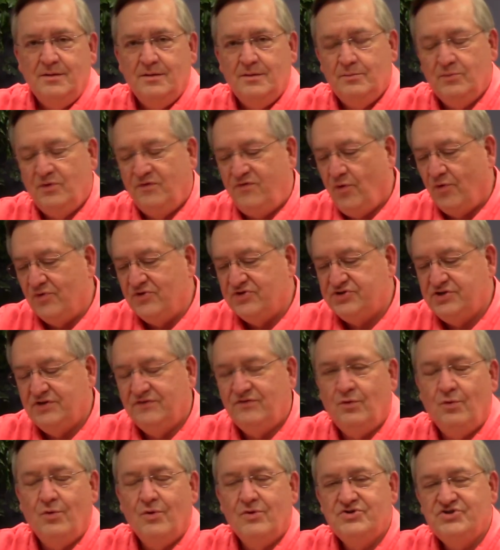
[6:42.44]
before the
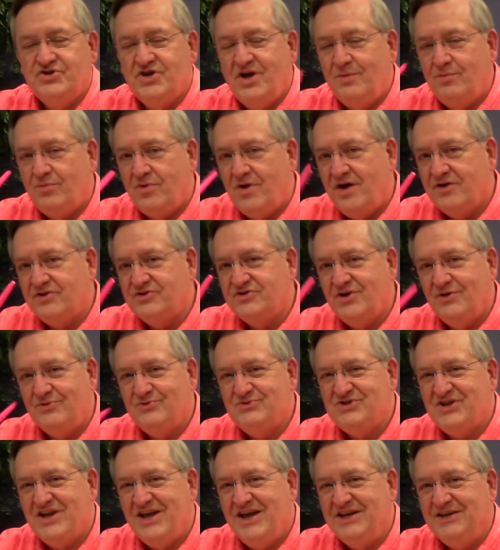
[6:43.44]
Civil War, John Broadus owned
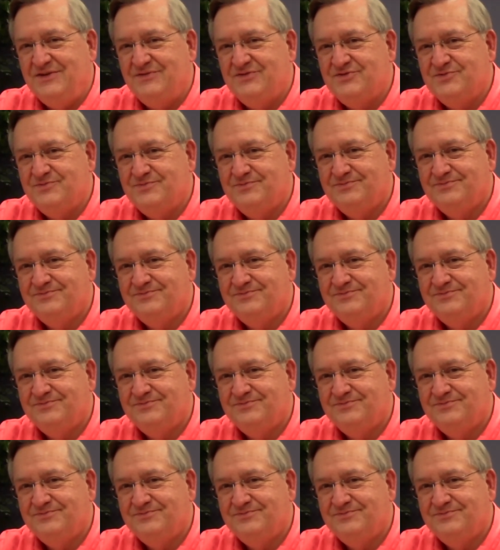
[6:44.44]
slaves.